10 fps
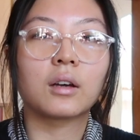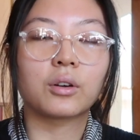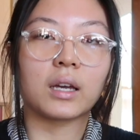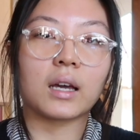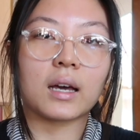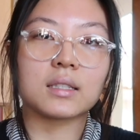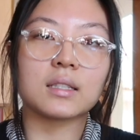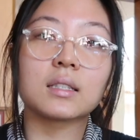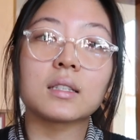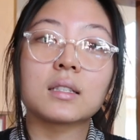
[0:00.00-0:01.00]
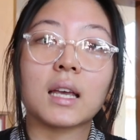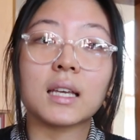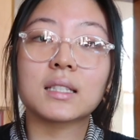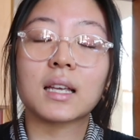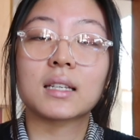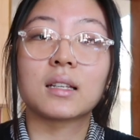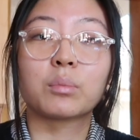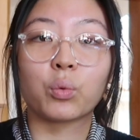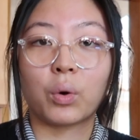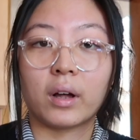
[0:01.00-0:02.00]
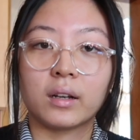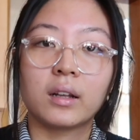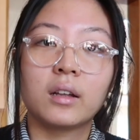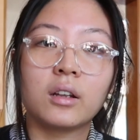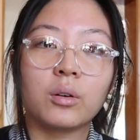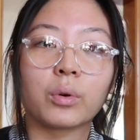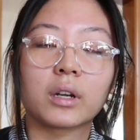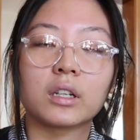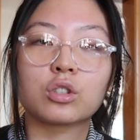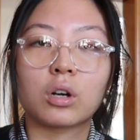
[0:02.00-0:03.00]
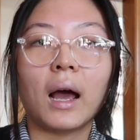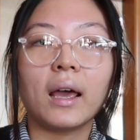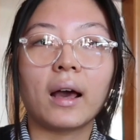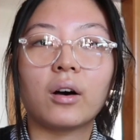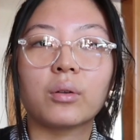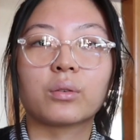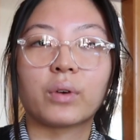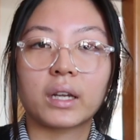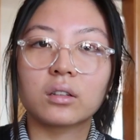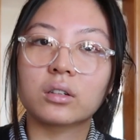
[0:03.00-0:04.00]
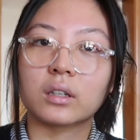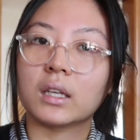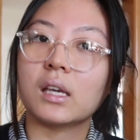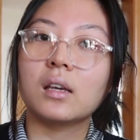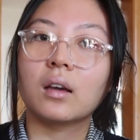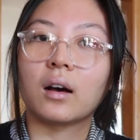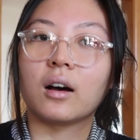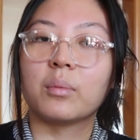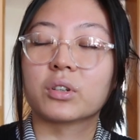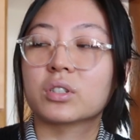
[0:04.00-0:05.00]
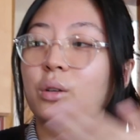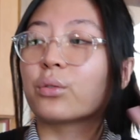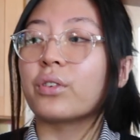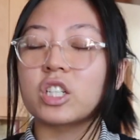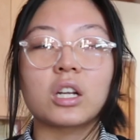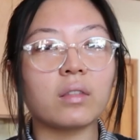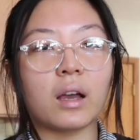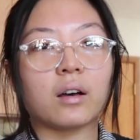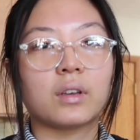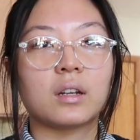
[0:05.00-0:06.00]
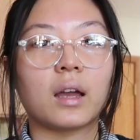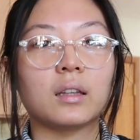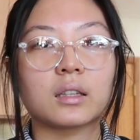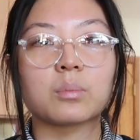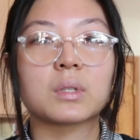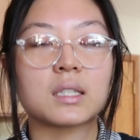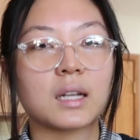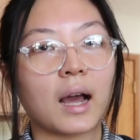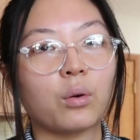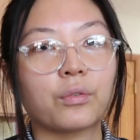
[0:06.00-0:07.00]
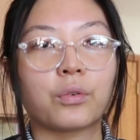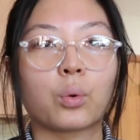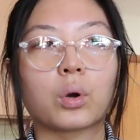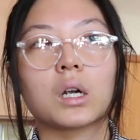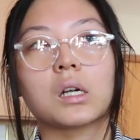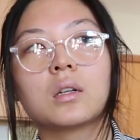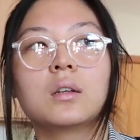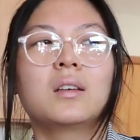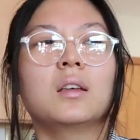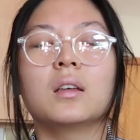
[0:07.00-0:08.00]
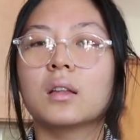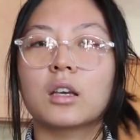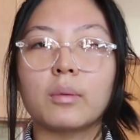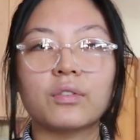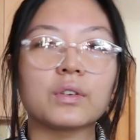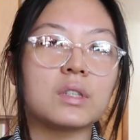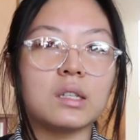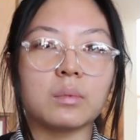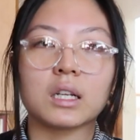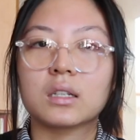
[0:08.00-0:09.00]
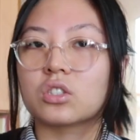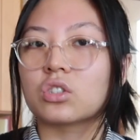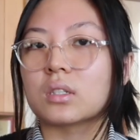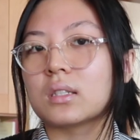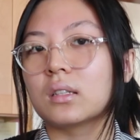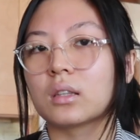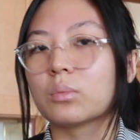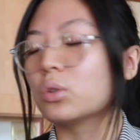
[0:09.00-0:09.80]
Okay guys, this is taste test number one. We're gonna try out the regular cookie. Um, they're still fresh out of the oven. I let them sit out for like about 15 minutes just to let them